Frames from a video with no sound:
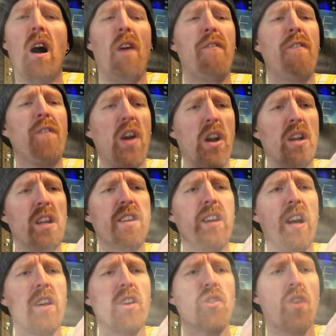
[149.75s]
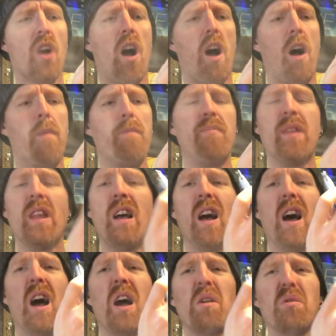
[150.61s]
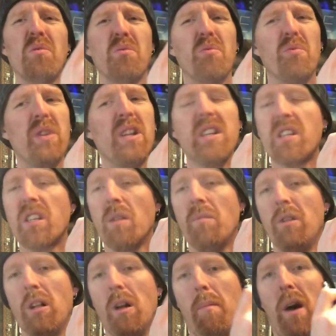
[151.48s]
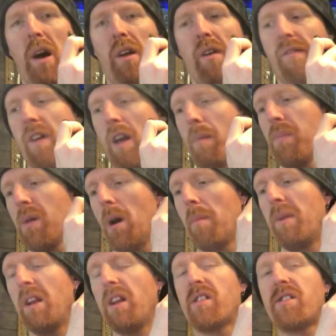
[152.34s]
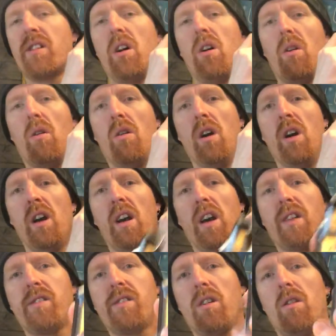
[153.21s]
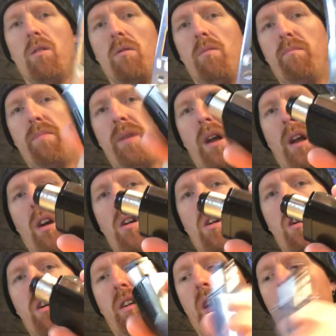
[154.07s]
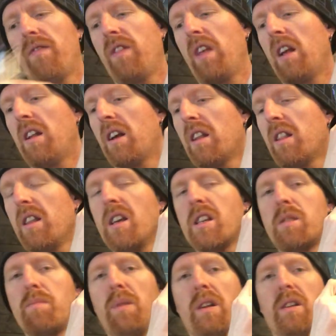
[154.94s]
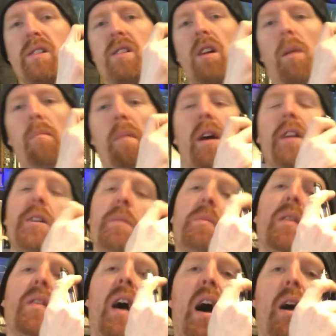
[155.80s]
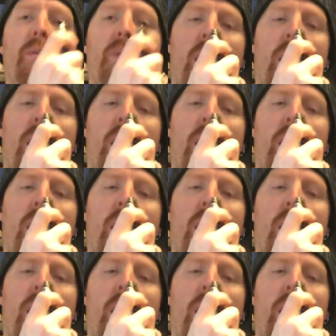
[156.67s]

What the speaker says: a fairly tight draw, a reasonable amount of vapor. I mean, it's no big honking thing like this, but it's not meant to be that,